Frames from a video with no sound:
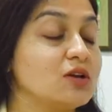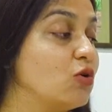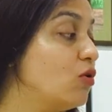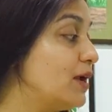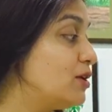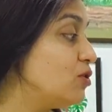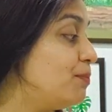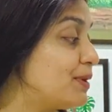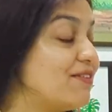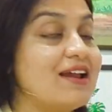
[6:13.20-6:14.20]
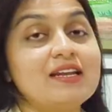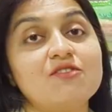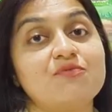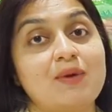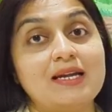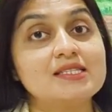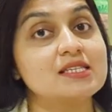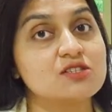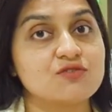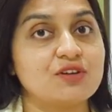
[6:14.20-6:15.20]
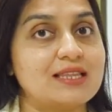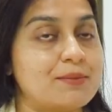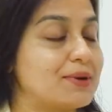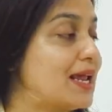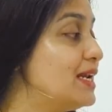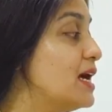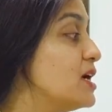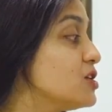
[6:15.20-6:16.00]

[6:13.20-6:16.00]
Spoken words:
go into preventive medicines for them, right?